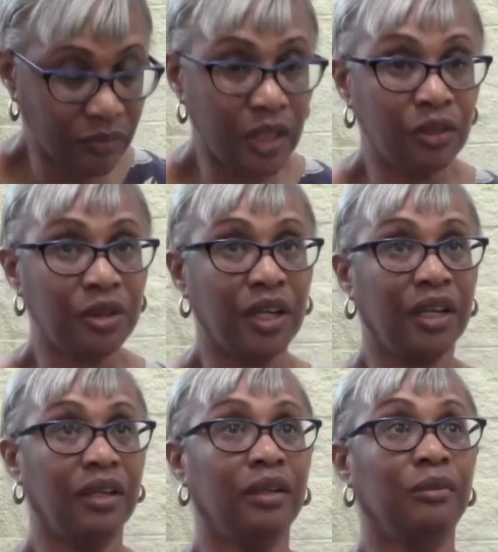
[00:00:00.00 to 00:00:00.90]

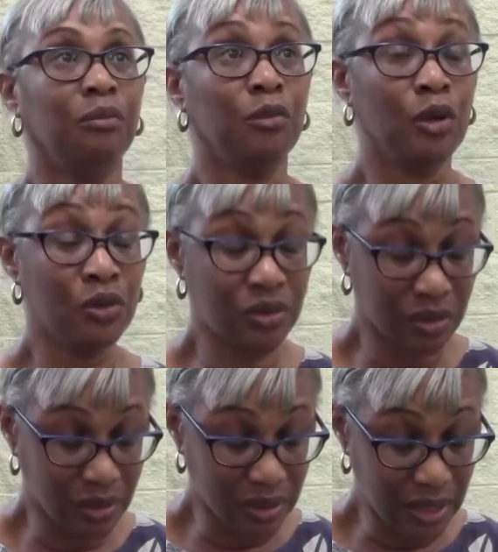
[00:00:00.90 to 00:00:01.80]
Okay, most
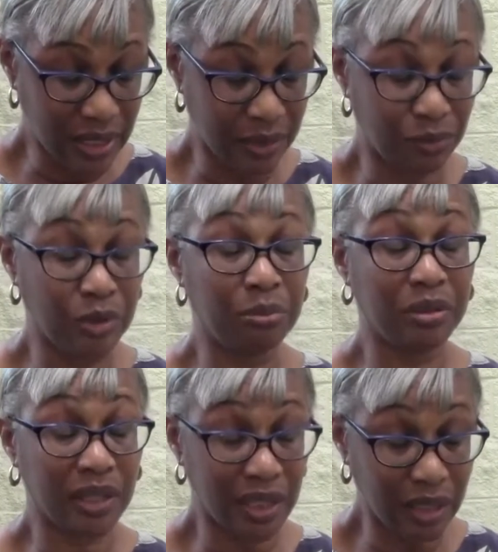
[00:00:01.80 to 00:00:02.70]
of the time we
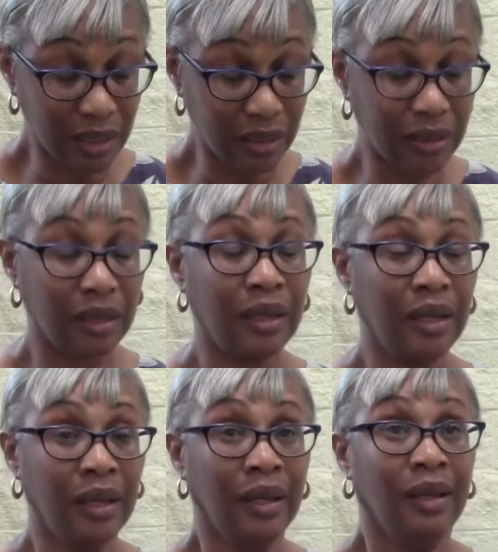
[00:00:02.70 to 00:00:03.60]
played
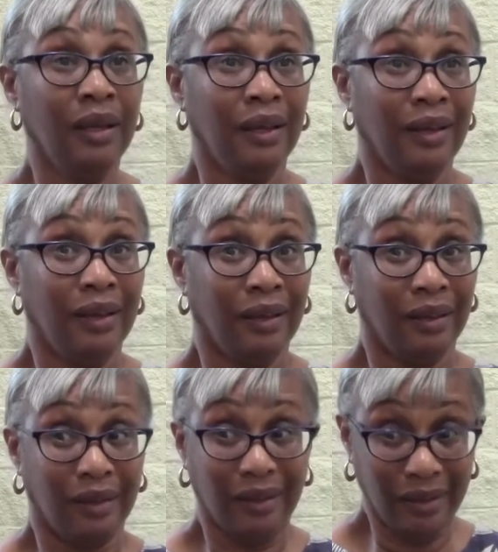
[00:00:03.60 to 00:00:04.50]

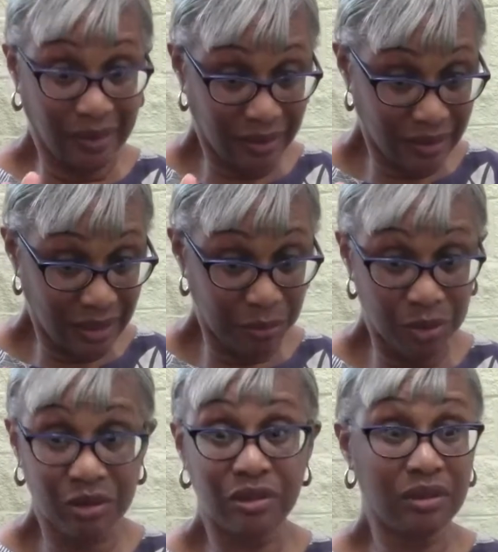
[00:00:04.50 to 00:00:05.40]
in the
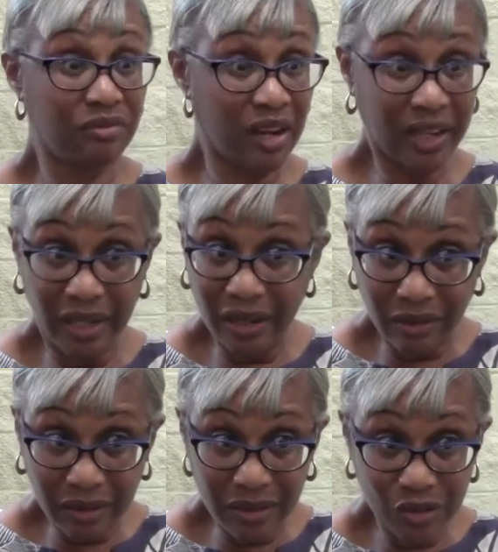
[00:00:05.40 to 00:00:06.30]
neighborhood, right
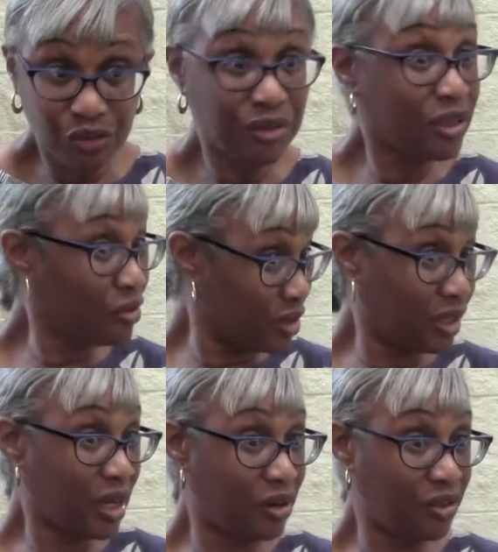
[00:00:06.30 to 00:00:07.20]
out in the street or
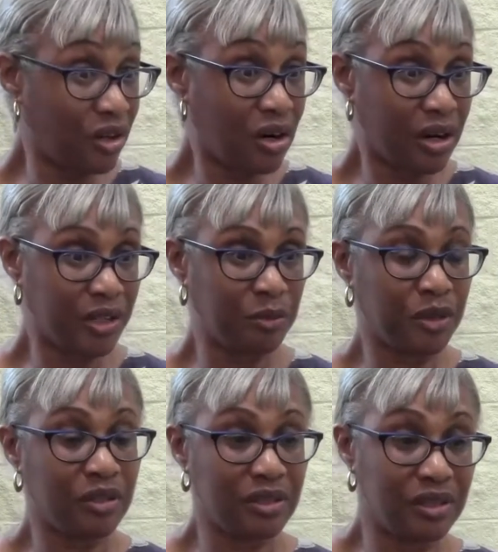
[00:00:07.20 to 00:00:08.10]
in our yards,
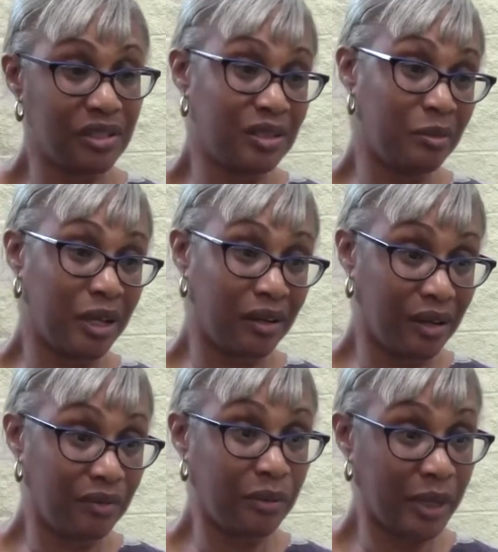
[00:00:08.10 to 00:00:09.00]
because just about
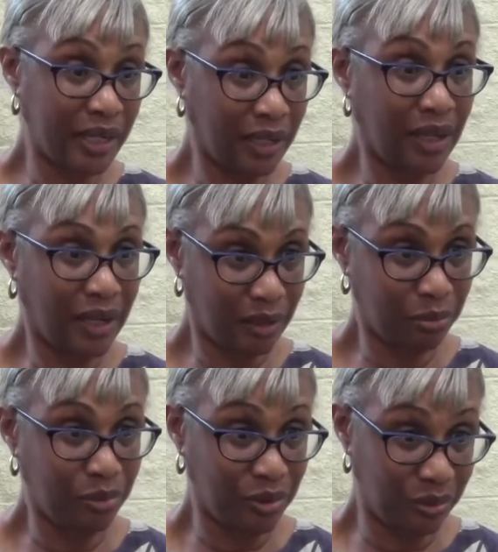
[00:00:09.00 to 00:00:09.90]
everybody
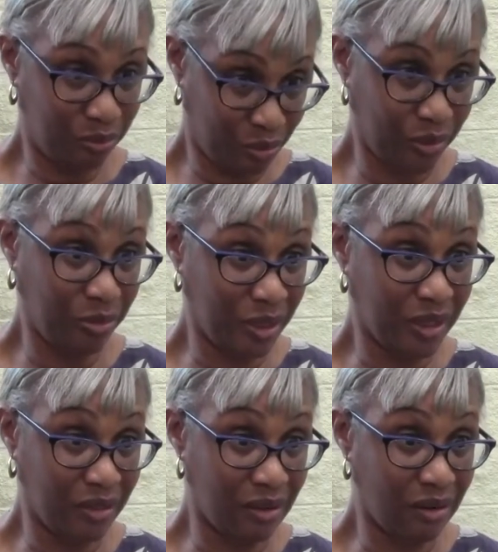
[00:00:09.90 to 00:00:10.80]
had a pretty
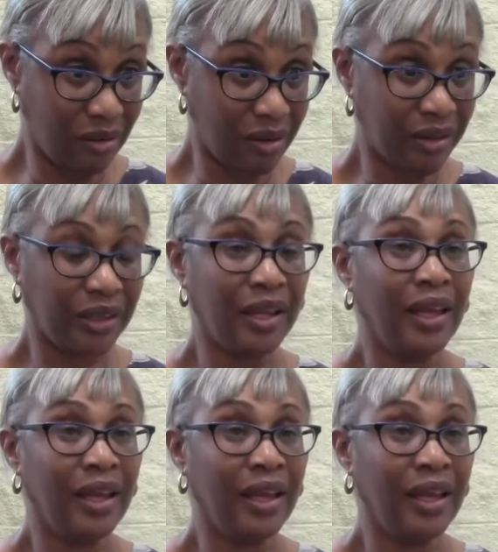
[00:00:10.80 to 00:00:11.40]
big yard.